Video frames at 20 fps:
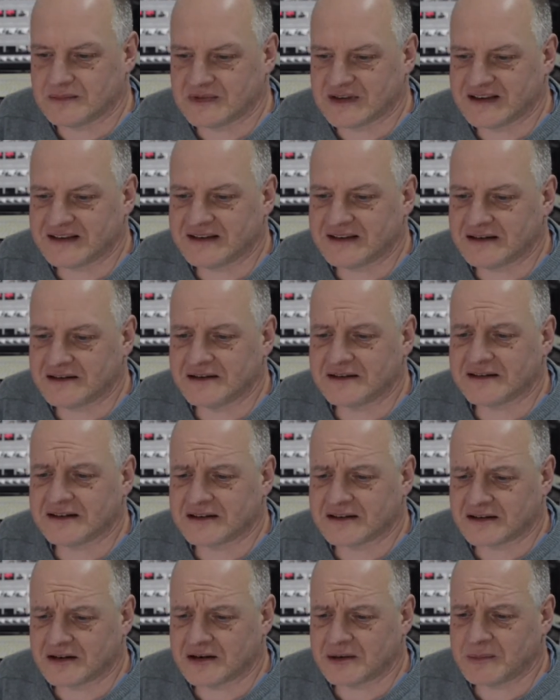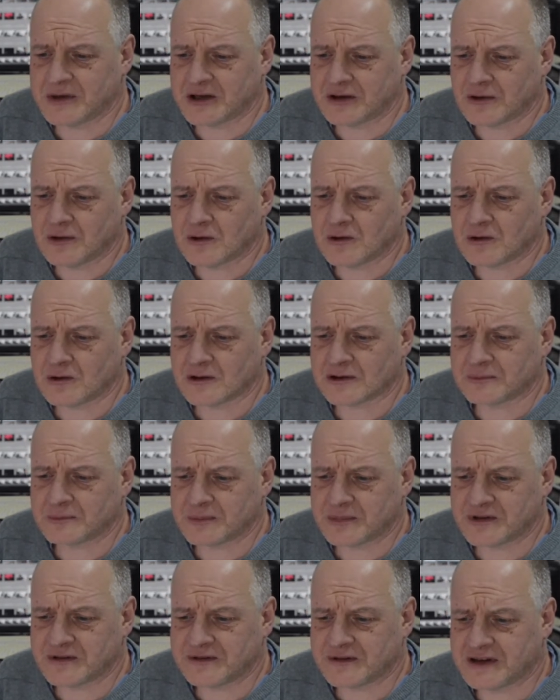This series is going to be called
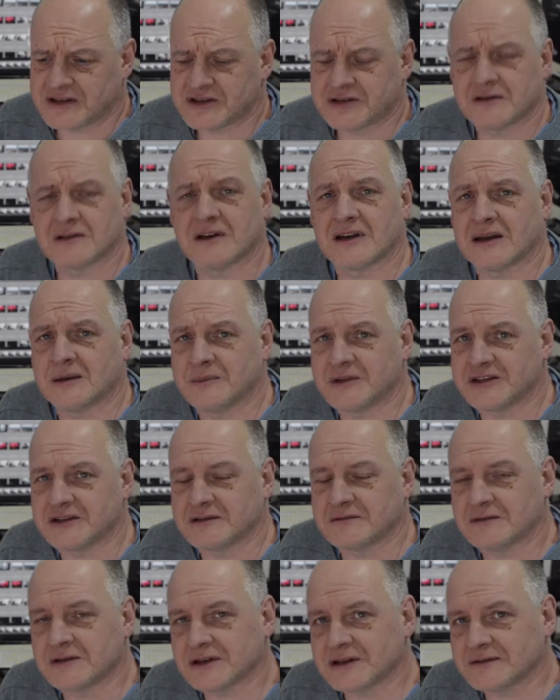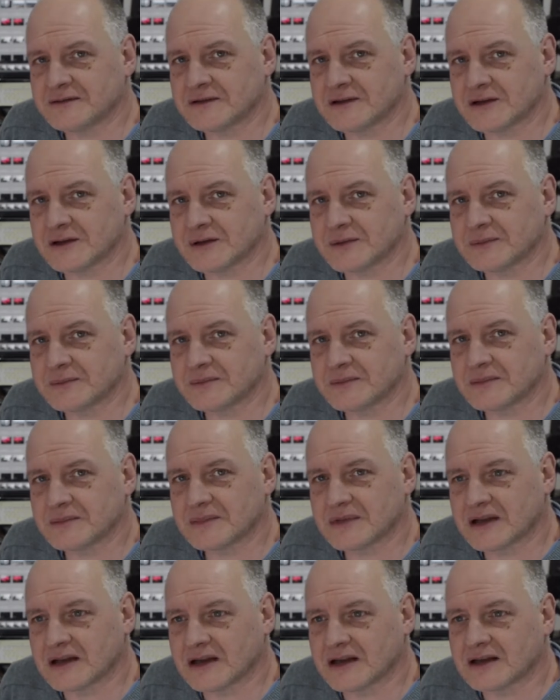Professional Imaging Workflow.
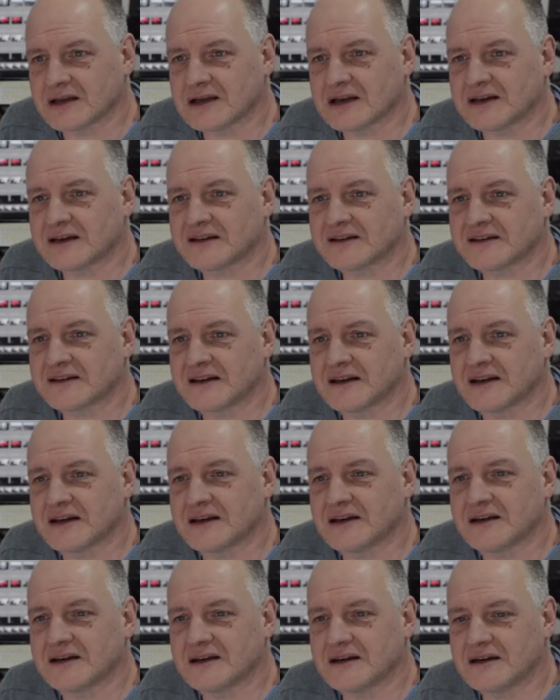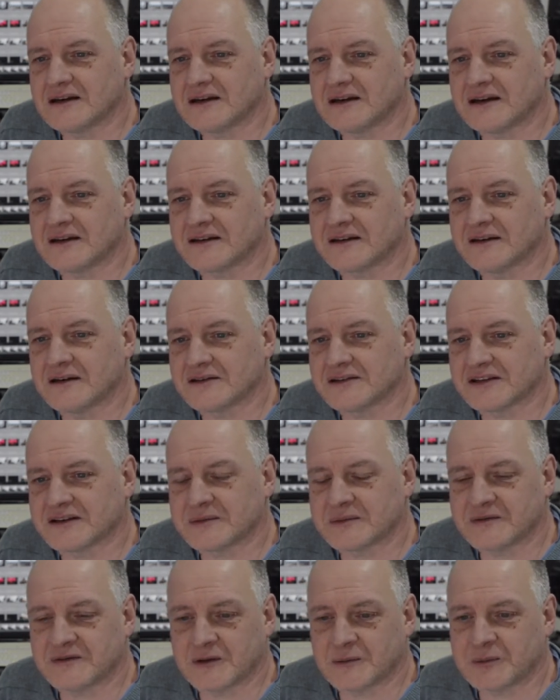Like I say, it's not just
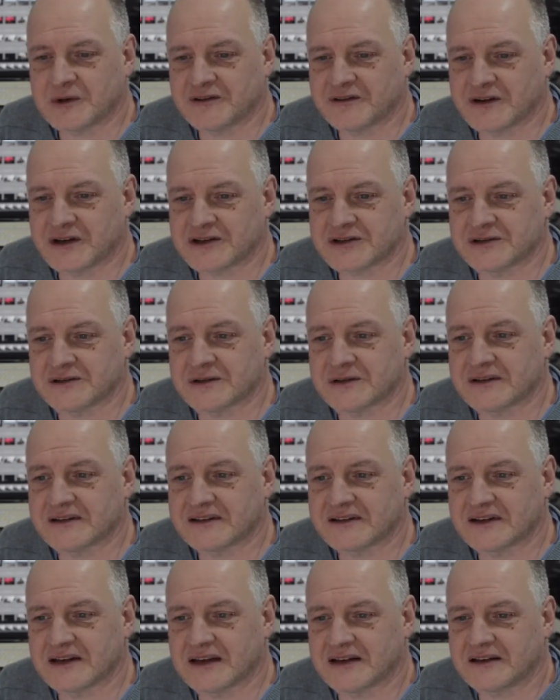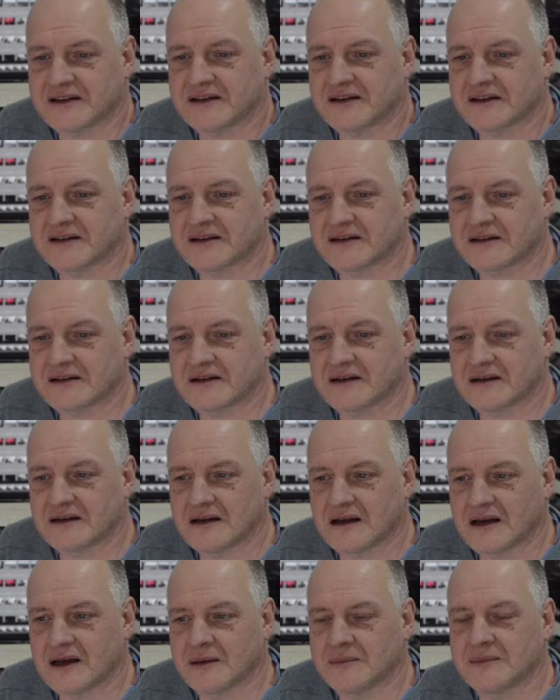for professionals, it's just
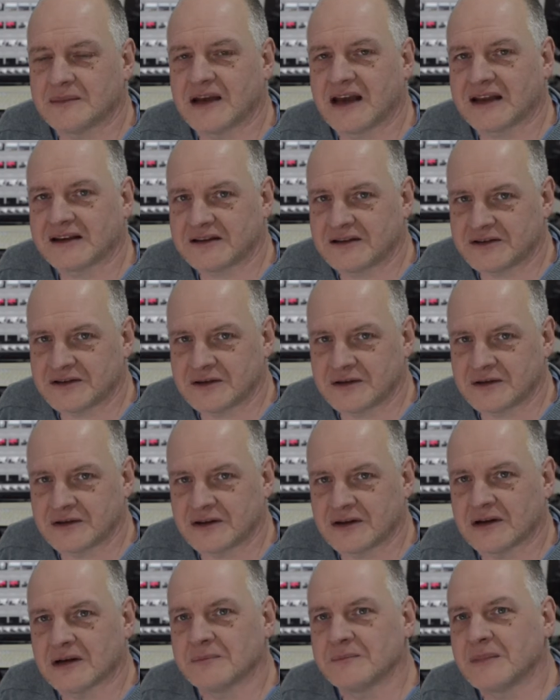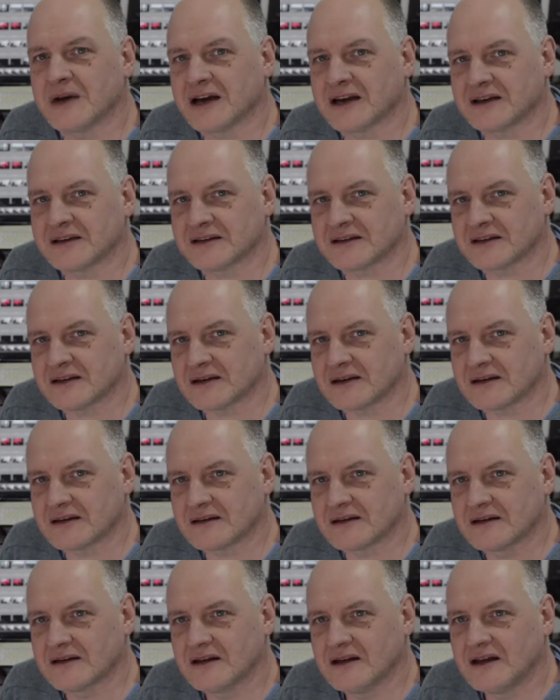an attitude and a mindset
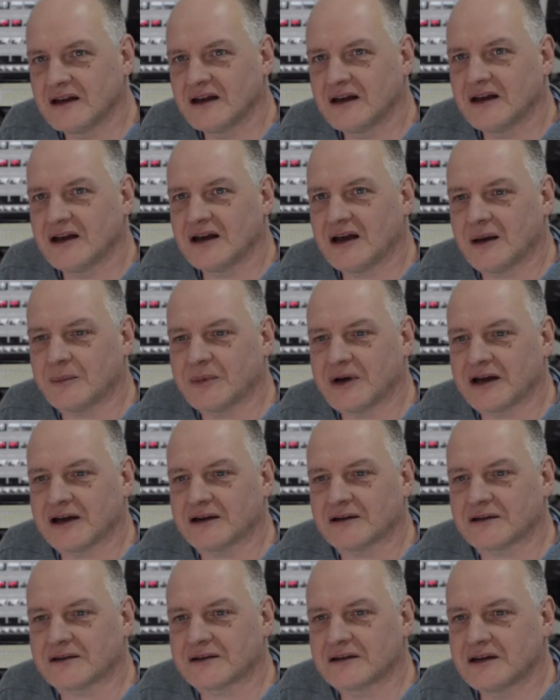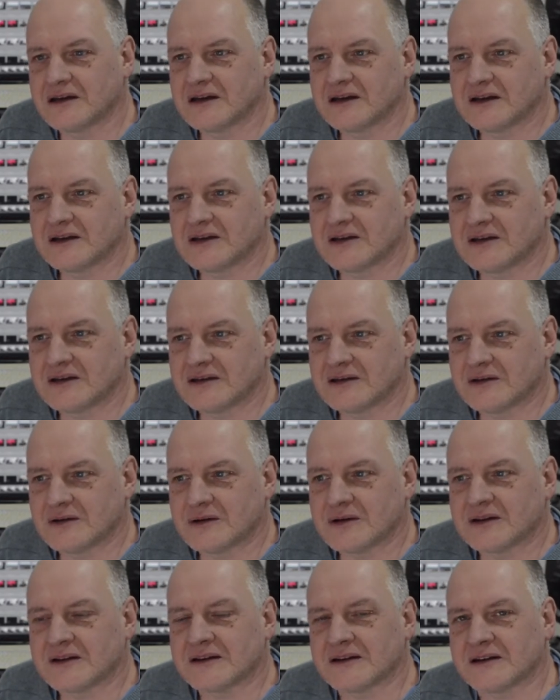about
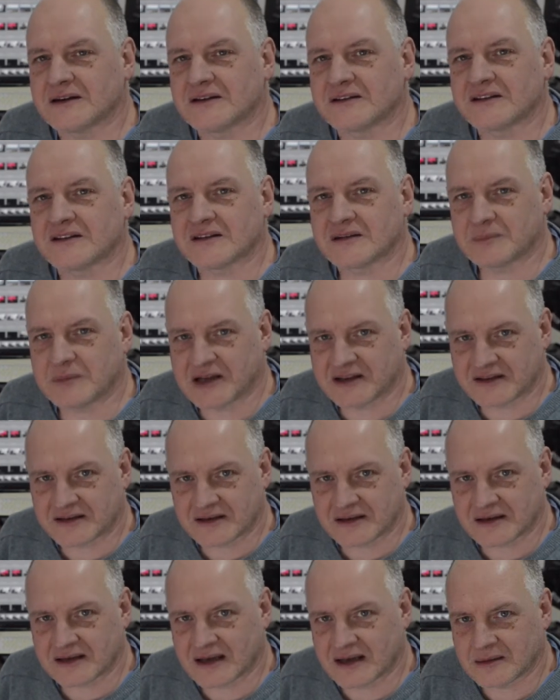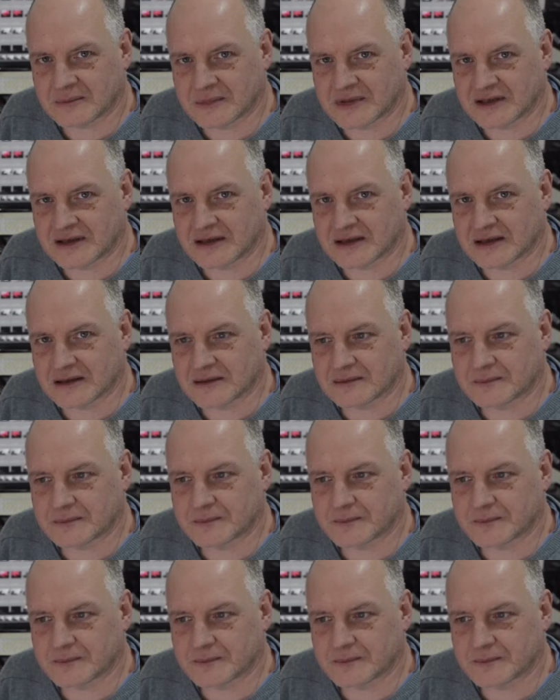doing things as best they can be done.